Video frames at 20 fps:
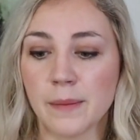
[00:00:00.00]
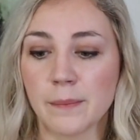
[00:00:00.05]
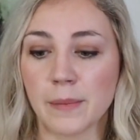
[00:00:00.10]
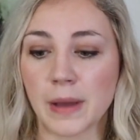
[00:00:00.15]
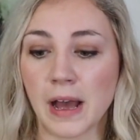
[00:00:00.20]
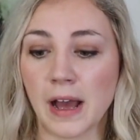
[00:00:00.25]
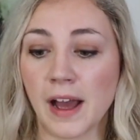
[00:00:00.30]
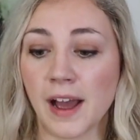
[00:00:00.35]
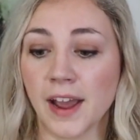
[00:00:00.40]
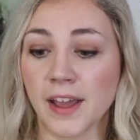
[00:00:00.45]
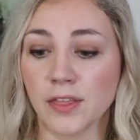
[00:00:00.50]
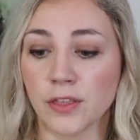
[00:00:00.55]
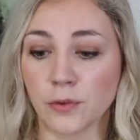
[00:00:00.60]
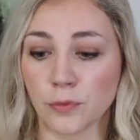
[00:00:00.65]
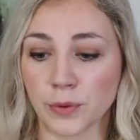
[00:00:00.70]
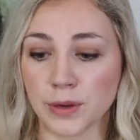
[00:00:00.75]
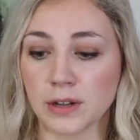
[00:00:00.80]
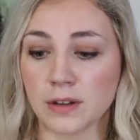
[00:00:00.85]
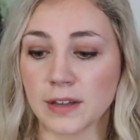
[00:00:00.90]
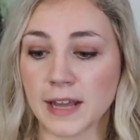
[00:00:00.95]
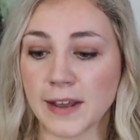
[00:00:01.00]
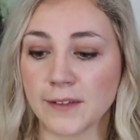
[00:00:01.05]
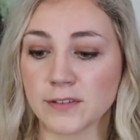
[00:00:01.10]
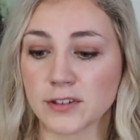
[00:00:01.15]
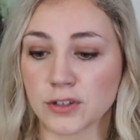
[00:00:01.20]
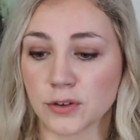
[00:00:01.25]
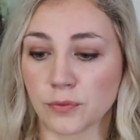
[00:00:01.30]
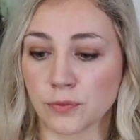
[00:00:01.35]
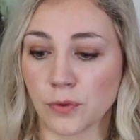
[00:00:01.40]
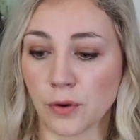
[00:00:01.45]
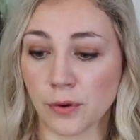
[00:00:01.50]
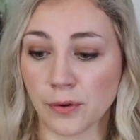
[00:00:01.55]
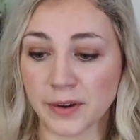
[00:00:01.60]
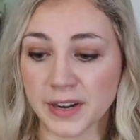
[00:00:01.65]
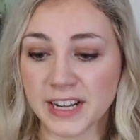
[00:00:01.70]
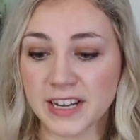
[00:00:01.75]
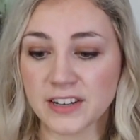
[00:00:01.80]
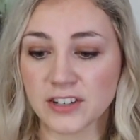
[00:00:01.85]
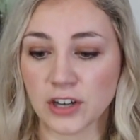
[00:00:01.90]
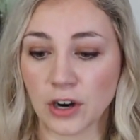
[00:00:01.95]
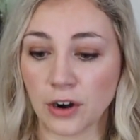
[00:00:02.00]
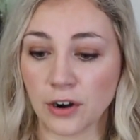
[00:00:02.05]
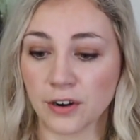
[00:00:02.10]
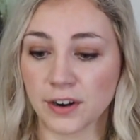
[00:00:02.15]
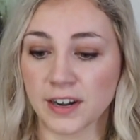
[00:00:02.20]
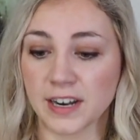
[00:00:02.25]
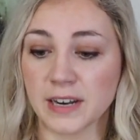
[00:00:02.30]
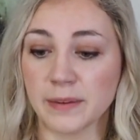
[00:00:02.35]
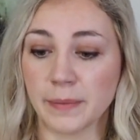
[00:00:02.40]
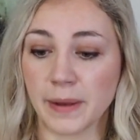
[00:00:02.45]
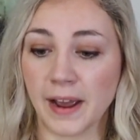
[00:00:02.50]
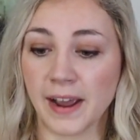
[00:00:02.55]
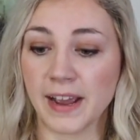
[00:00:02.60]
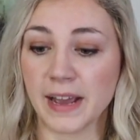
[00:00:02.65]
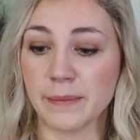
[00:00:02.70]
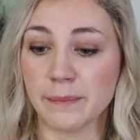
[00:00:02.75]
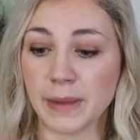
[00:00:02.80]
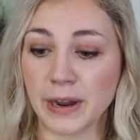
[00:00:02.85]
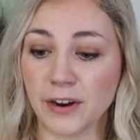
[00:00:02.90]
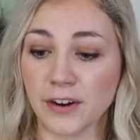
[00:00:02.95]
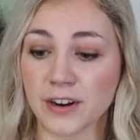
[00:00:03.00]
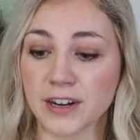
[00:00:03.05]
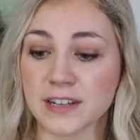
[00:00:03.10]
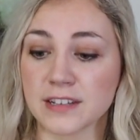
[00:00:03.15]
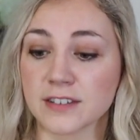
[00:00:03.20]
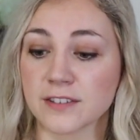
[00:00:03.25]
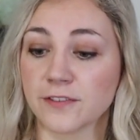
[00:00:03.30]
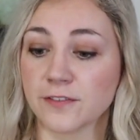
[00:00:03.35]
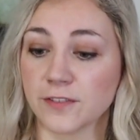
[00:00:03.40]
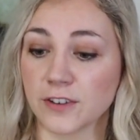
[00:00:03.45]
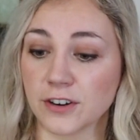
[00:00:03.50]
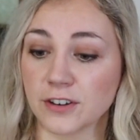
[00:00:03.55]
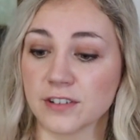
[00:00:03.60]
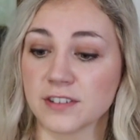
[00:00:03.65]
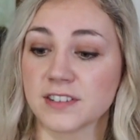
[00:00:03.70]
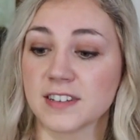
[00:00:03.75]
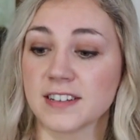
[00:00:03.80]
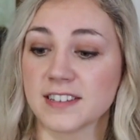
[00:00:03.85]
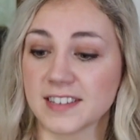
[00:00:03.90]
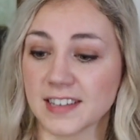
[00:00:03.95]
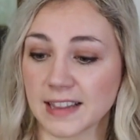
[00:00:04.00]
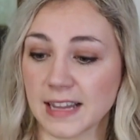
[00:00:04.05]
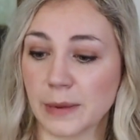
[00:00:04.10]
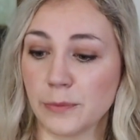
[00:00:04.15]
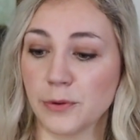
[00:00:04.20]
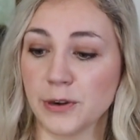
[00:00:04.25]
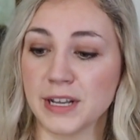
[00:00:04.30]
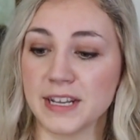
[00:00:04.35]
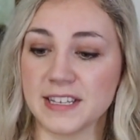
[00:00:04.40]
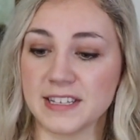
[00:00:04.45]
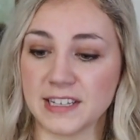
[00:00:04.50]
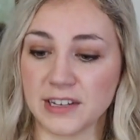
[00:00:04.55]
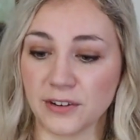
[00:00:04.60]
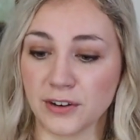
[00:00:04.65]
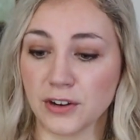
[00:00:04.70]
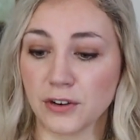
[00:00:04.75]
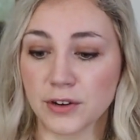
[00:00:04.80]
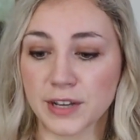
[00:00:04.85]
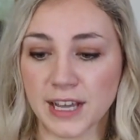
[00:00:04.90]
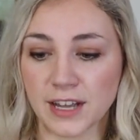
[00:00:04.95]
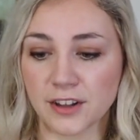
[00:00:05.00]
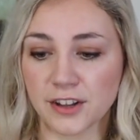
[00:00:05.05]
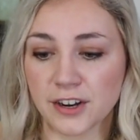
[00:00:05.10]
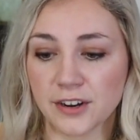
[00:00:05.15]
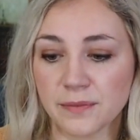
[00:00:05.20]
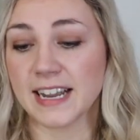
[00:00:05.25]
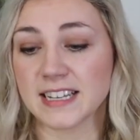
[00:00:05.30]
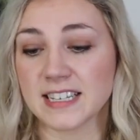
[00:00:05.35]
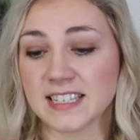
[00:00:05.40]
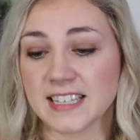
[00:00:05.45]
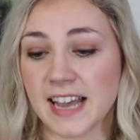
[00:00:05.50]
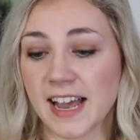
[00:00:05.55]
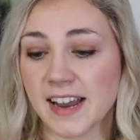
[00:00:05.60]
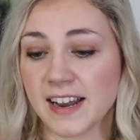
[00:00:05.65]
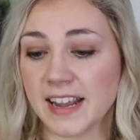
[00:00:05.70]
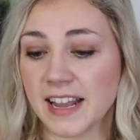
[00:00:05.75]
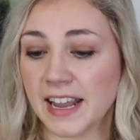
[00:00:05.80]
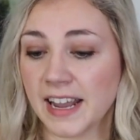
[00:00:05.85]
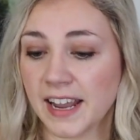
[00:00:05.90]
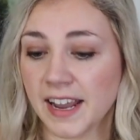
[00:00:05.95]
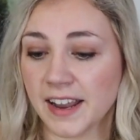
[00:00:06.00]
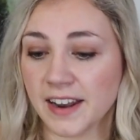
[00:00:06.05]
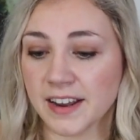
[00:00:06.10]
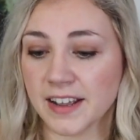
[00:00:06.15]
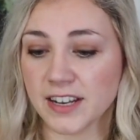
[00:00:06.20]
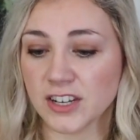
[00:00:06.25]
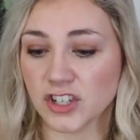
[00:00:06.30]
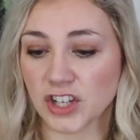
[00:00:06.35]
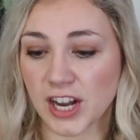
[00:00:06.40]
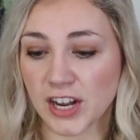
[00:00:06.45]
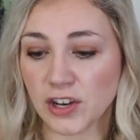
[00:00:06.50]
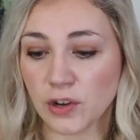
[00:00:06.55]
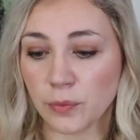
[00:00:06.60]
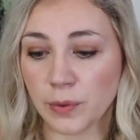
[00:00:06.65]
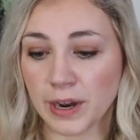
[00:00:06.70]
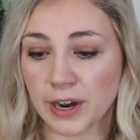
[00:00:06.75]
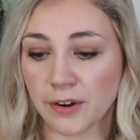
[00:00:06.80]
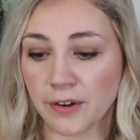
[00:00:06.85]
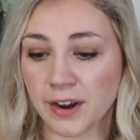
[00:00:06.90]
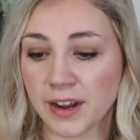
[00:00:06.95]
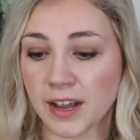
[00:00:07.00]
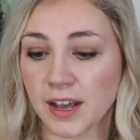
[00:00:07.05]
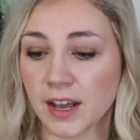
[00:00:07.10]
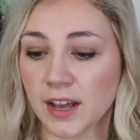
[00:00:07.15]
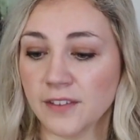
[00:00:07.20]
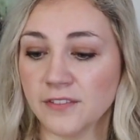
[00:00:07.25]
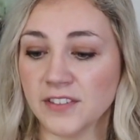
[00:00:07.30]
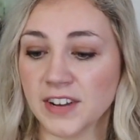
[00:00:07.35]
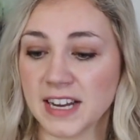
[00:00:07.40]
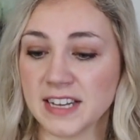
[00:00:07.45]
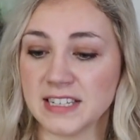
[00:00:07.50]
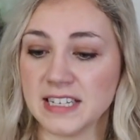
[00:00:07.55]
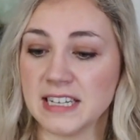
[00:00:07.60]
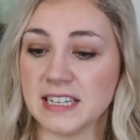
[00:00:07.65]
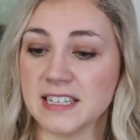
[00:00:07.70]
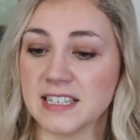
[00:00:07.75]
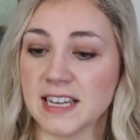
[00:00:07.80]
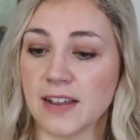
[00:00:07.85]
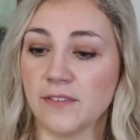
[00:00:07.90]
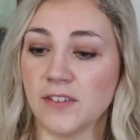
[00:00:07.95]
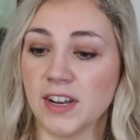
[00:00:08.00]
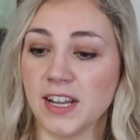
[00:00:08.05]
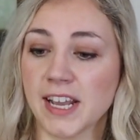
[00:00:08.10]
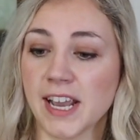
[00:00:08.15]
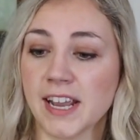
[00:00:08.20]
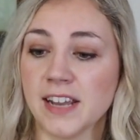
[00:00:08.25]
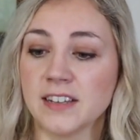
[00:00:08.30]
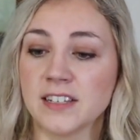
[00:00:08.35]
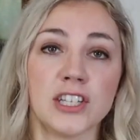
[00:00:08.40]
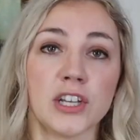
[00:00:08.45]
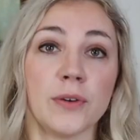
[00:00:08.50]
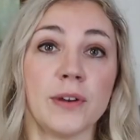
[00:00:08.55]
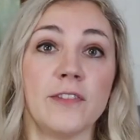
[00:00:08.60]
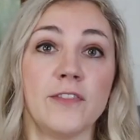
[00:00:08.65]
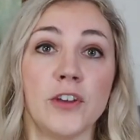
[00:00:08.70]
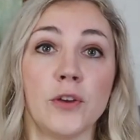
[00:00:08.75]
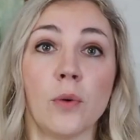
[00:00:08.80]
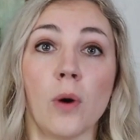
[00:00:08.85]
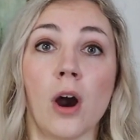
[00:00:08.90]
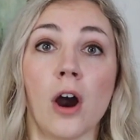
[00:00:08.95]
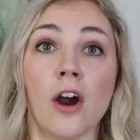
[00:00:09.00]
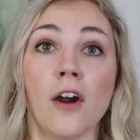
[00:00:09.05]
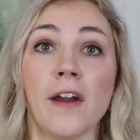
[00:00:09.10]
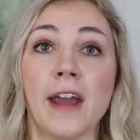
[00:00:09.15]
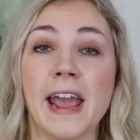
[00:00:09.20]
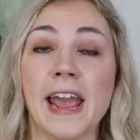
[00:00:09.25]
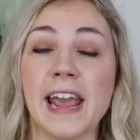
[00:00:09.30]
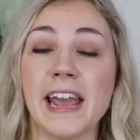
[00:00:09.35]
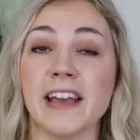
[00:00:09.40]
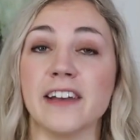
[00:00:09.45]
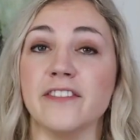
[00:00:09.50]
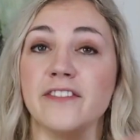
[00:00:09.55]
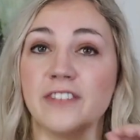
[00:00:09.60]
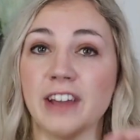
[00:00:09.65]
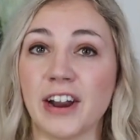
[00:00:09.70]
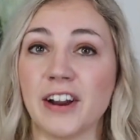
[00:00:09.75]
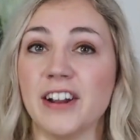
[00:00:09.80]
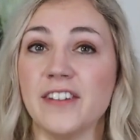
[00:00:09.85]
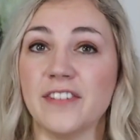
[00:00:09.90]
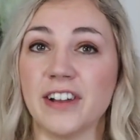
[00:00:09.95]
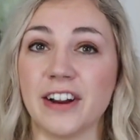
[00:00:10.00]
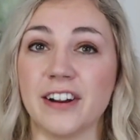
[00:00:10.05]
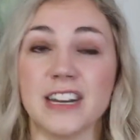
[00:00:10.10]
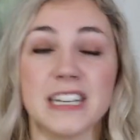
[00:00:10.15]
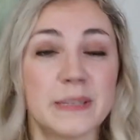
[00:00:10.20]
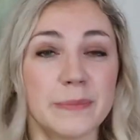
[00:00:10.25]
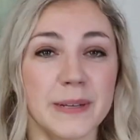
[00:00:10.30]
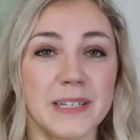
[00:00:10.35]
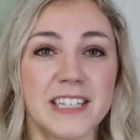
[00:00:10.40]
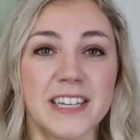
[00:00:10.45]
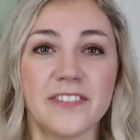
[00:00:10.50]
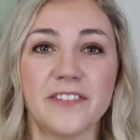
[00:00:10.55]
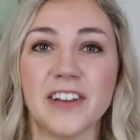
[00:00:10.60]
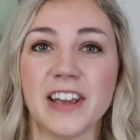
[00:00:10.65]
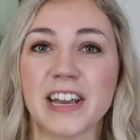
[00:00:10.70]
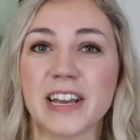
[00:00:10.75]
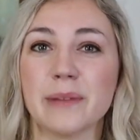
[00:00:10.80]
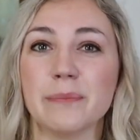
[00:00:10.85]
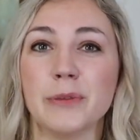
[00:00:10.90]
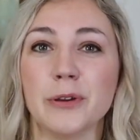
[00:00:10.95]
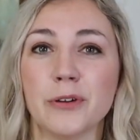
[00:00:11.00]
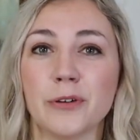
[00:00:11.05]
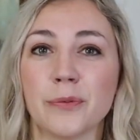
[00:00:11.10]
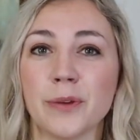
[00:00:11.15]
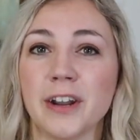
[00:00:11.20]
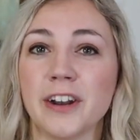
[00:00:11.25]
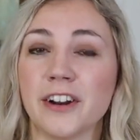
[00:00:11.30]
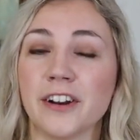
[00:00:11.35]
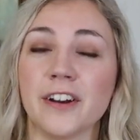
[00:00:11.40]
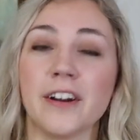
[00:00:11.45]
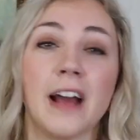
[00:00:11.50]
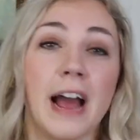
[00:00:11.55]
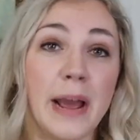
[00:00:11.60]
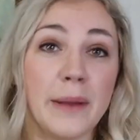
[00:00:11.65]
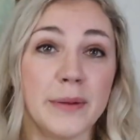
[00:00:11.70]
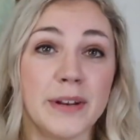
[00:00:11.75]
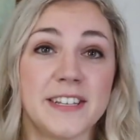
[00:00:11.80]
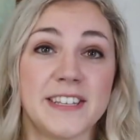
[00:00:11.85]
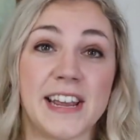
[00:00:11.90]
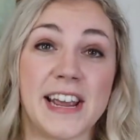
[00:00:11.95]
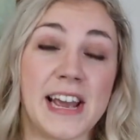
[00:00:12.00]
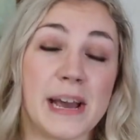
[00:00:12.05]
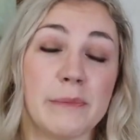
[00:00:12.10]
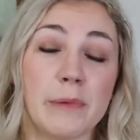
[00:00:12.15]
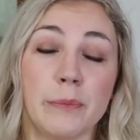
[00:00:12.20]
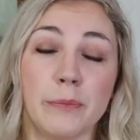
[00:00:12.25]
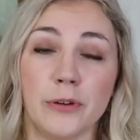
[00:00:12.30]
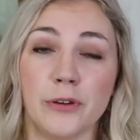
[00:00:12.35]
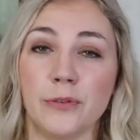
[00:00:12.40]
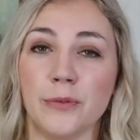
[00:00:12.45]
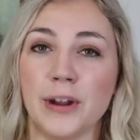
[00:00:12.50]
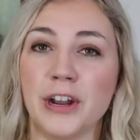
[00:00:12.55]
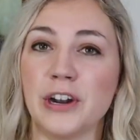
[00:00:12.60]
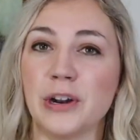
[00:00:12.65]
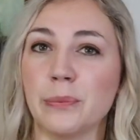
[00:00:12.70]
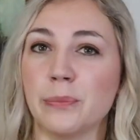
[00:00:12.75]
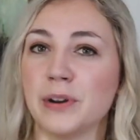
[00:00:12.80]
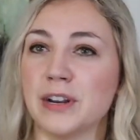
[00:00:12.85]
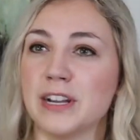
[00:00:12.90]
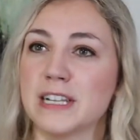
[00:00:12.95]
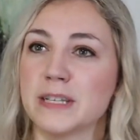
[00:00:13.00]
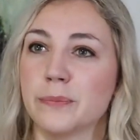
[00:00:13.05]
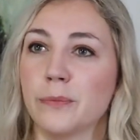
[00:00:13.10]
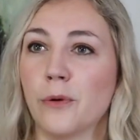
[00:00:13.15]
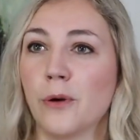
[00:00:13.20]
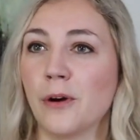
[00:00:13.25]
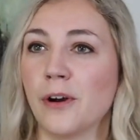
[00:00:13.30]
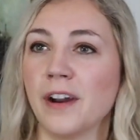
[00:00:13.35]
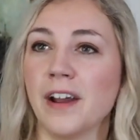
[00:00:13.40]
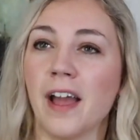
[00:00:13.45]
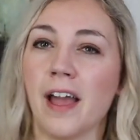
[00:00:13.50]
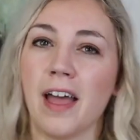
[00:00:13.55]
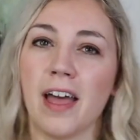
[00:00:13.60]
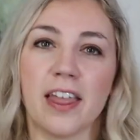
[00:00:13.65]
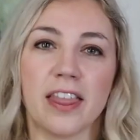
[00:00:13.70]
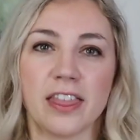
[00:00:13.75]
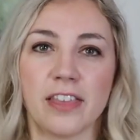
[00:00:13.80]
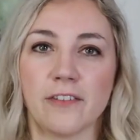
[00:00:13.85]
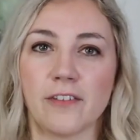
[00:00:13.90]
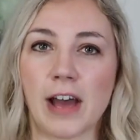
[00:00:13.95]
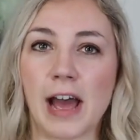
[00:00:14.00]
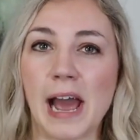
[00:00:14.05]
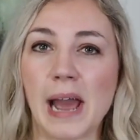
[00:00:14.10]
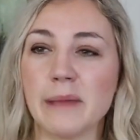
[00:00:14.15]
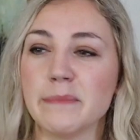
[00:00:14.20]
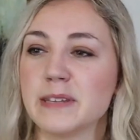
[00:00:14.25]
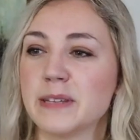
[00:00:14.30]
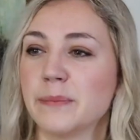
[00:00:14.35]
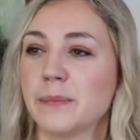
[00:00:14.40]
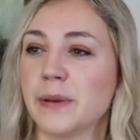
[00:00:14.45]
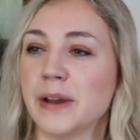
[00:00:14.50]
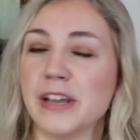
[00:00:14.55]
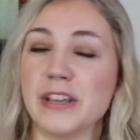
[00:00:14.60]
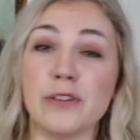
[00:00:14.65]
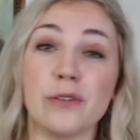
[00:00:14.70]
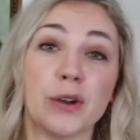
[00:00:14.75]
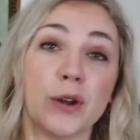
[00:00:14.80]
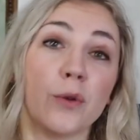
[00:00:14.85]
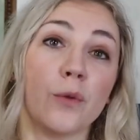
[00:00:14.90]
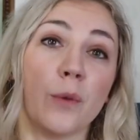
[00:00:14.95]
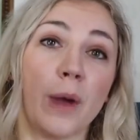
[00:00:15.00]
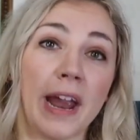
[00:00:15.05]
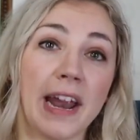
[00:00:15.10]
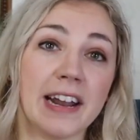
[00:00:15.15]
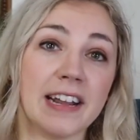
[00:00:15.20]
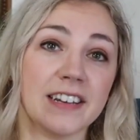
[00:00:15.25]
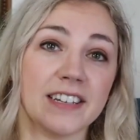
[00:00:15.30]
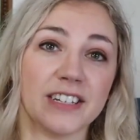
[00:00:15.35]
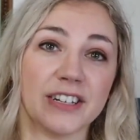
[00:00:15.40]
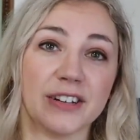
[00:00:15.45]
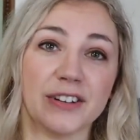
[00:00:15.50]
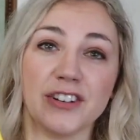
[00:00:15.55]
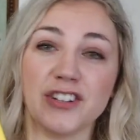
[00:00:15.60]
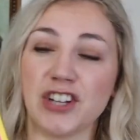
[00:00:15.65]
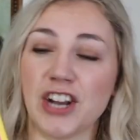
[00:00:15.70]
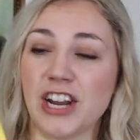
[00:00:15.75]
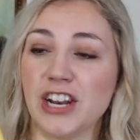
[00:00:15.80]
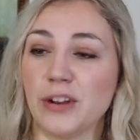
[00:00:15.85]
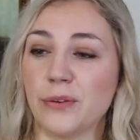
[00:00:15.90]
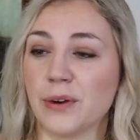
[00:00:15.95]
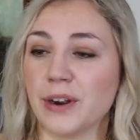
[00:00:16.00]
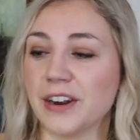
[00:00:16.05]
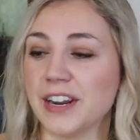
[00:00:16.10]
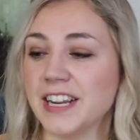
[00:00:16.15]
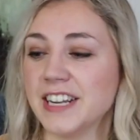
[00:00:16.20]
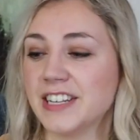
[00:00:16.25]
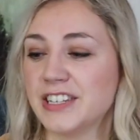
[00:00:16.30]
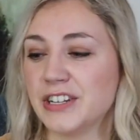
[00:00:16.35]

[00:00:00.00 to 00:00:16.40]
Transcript: by the real life sorority targeted by America's first celebrity serial killer. It's set in January of 1978. So if you are a very, very specific mood reader, I would say I'm a mood reader, but it's more the vibes, but you could wait until January